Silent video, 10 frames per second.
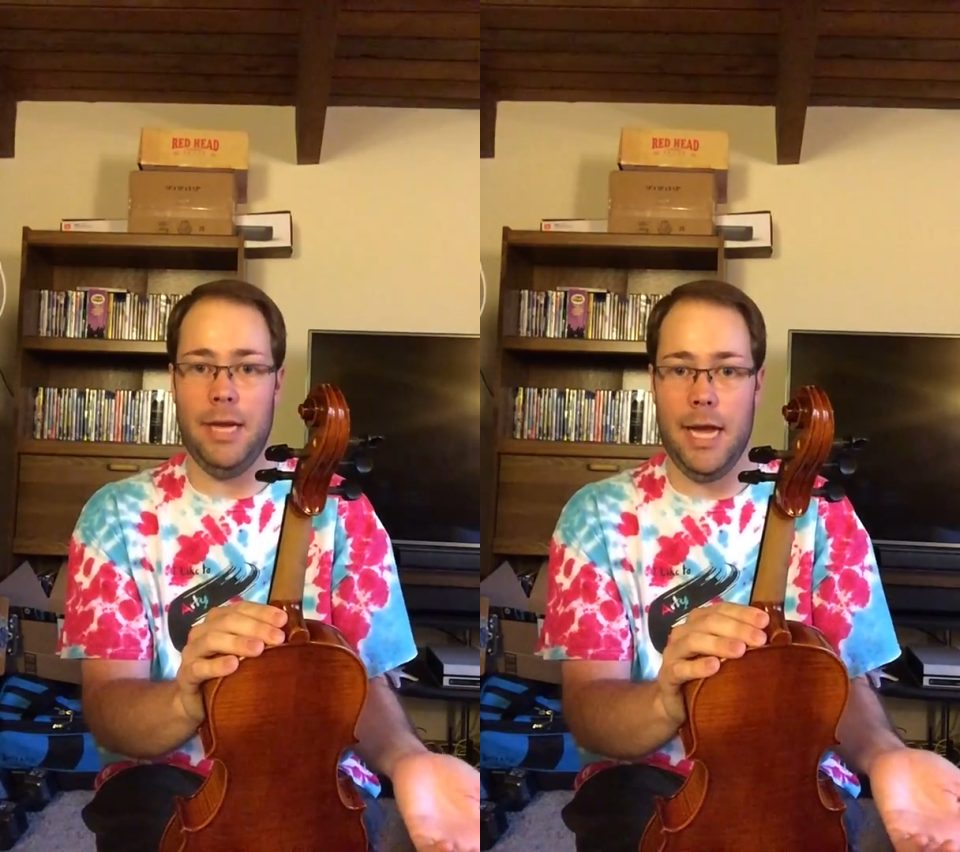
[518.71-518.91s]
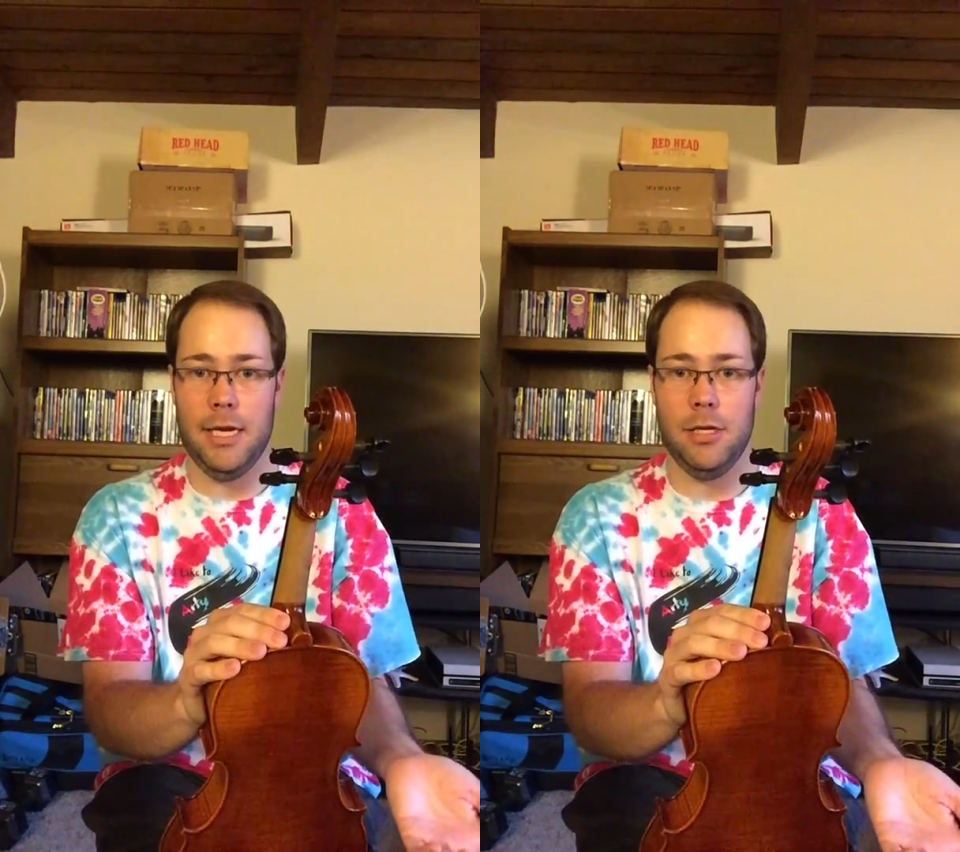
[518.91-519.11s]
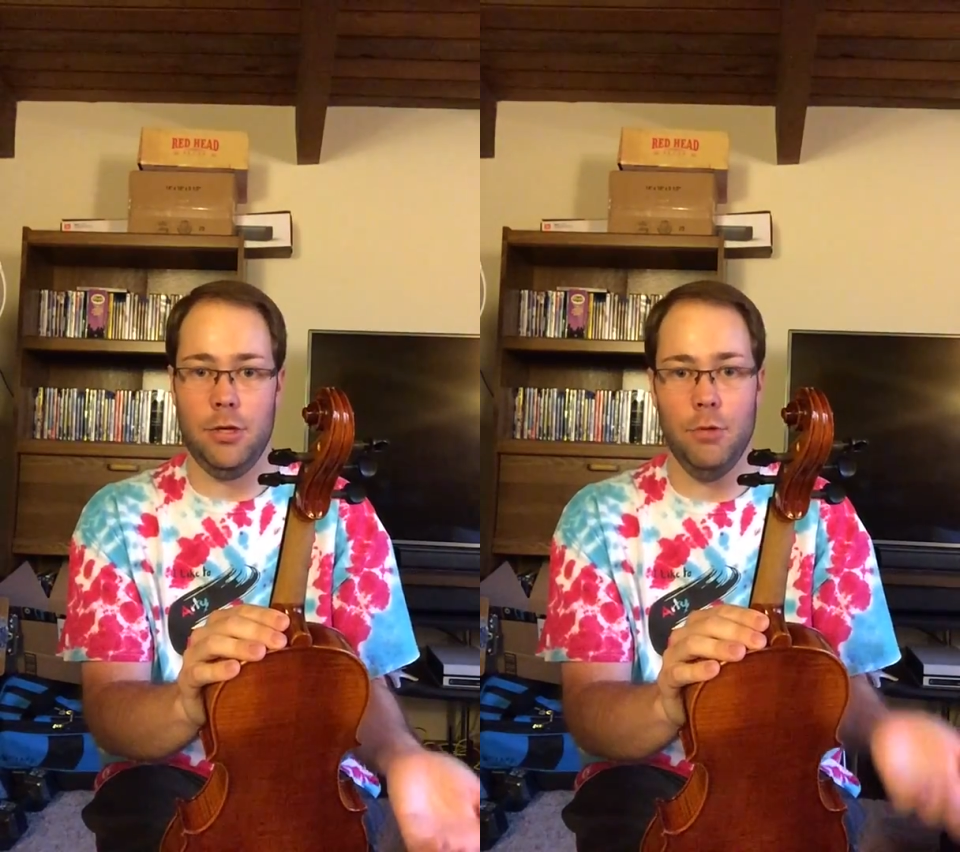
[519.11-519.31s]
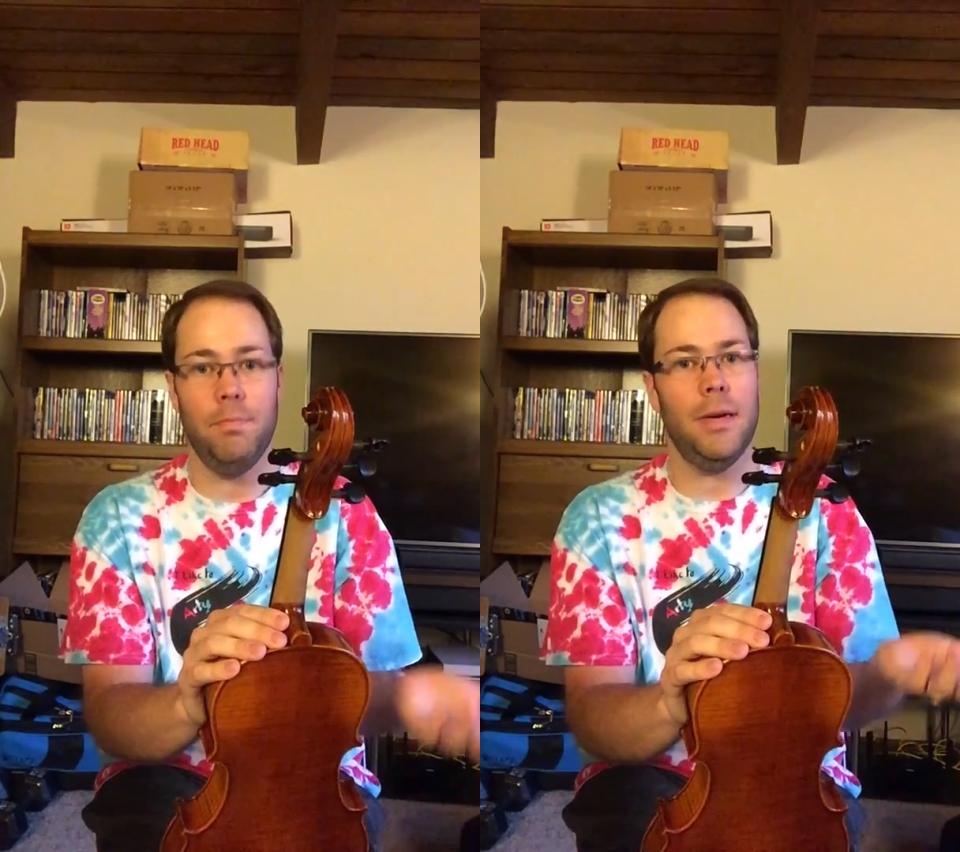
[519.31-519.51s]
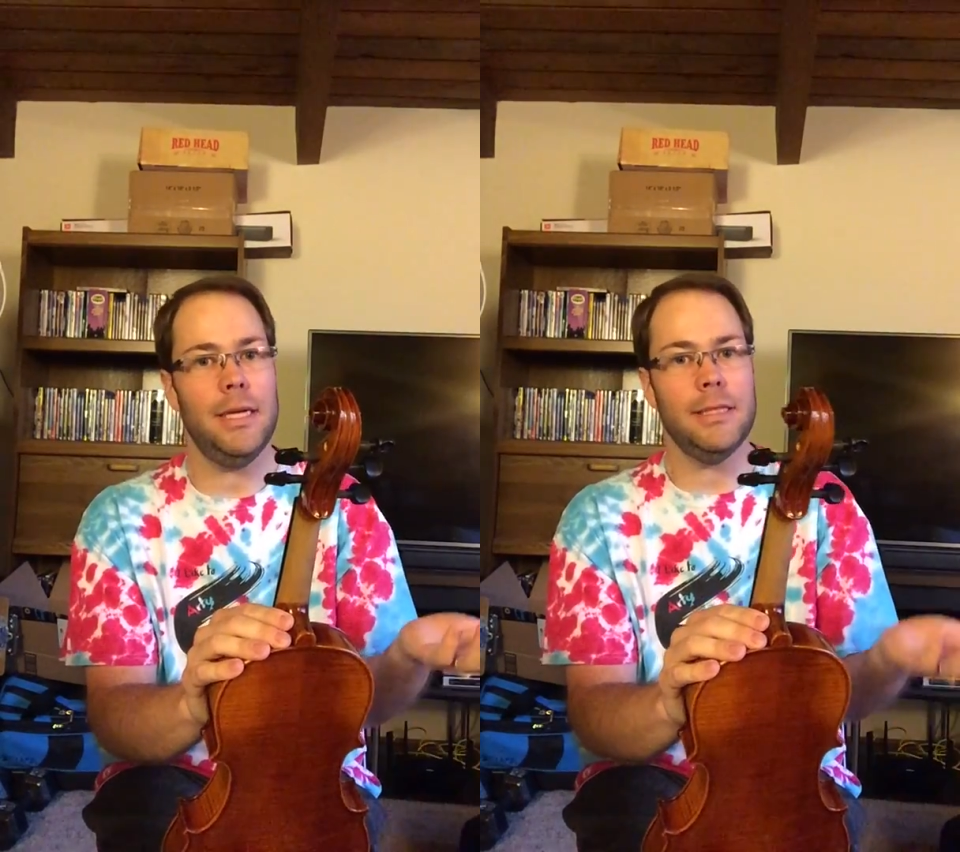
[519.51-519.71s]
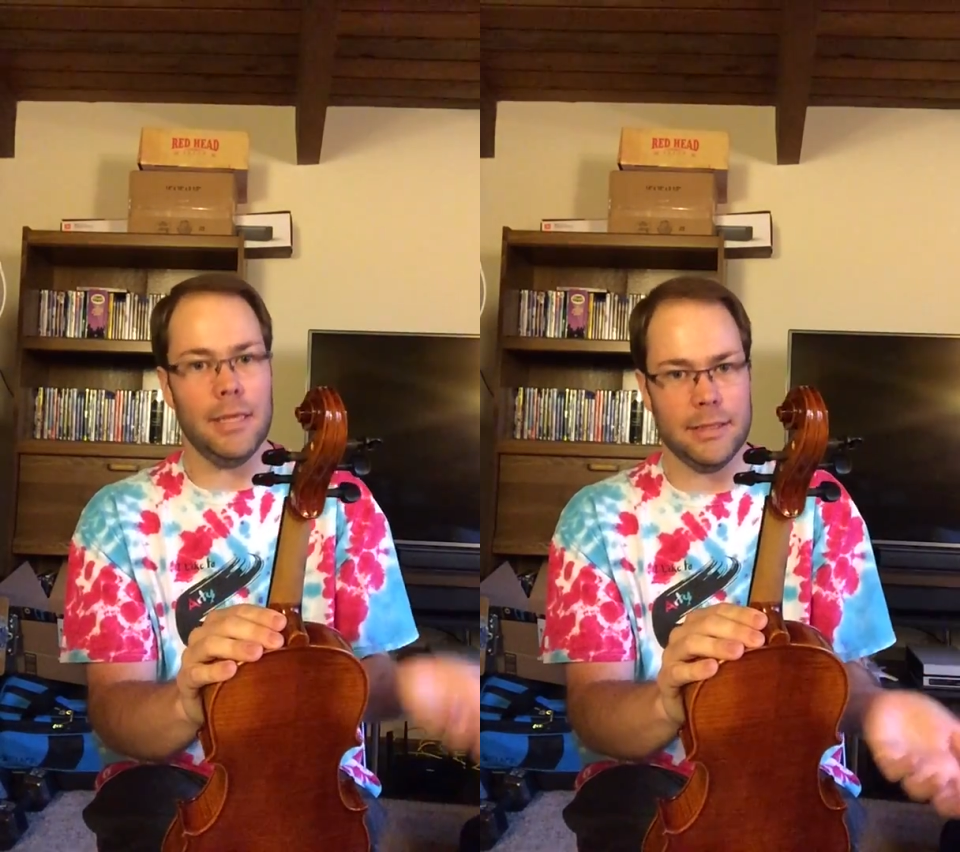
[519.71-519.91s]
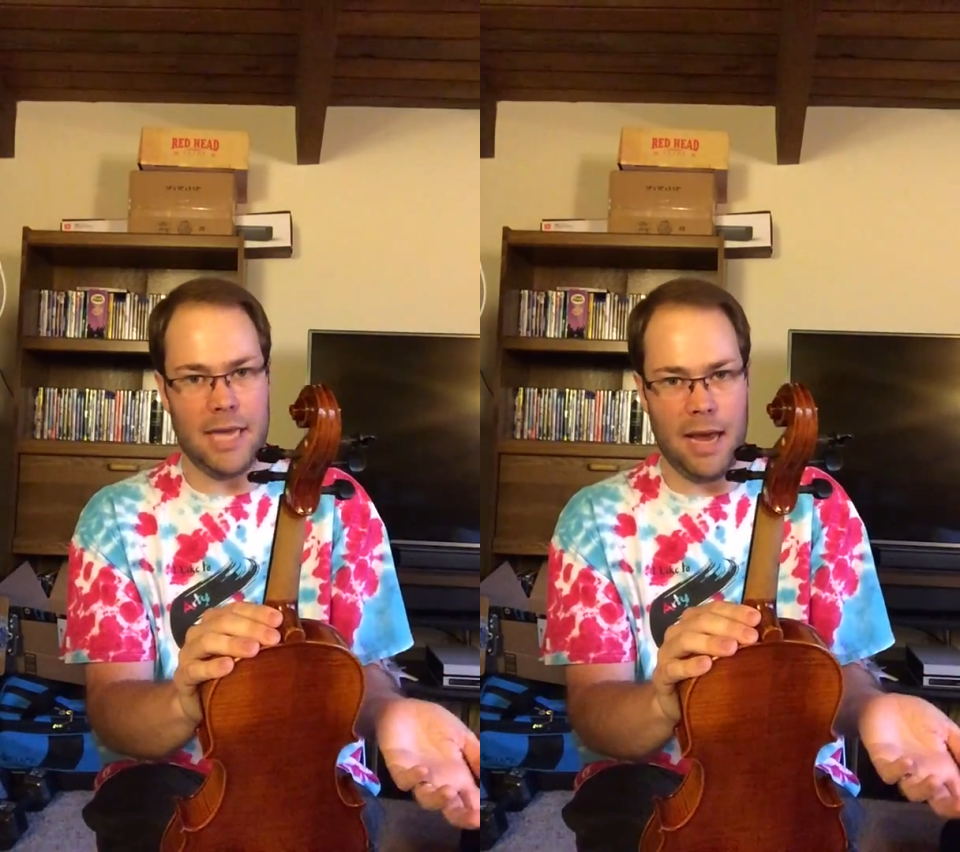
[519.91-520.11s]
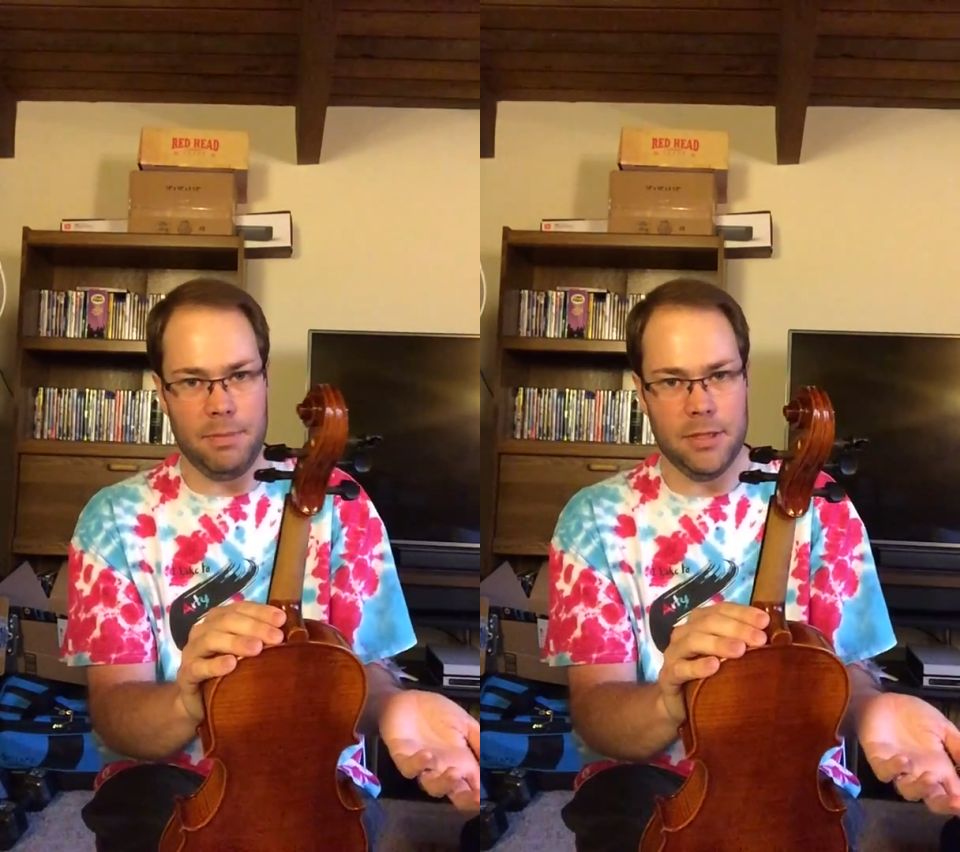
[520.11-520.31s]
to any of you, but it does
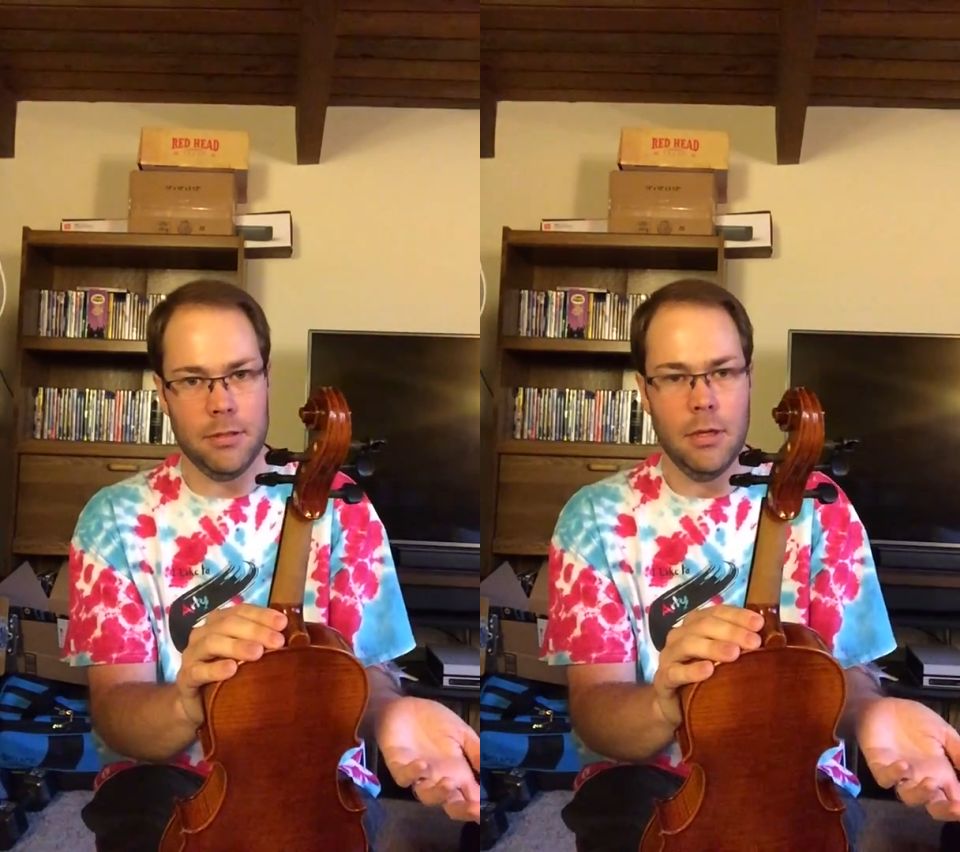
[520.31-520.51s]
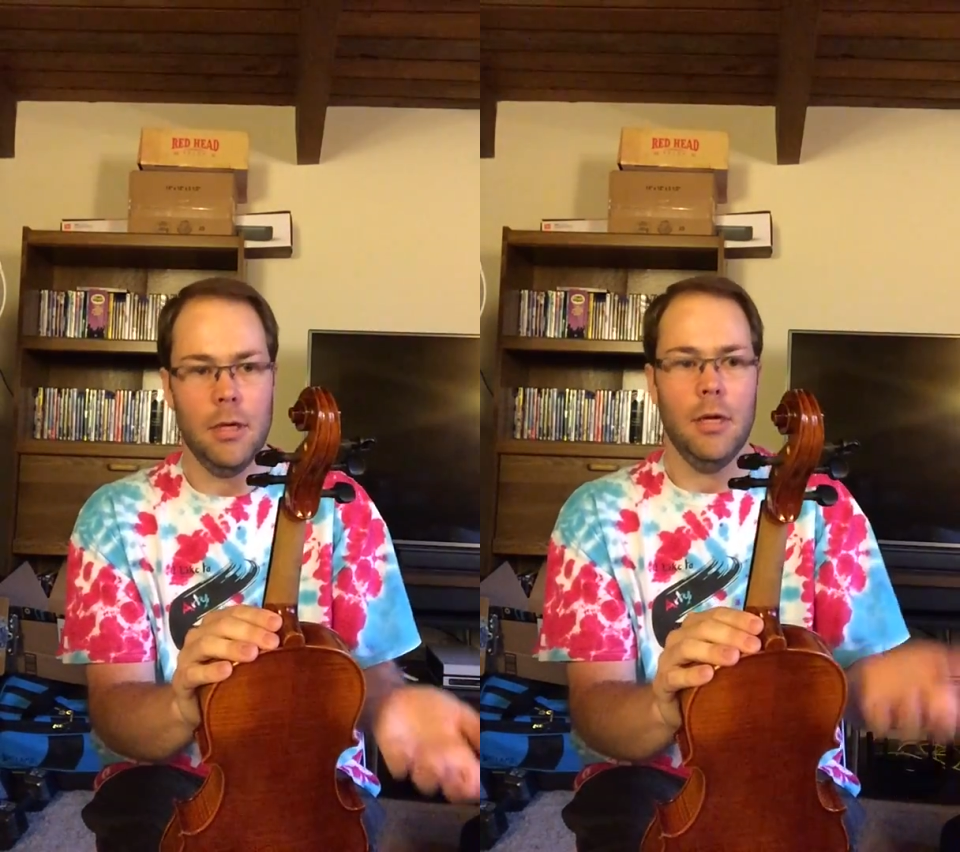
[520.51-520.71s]
happen.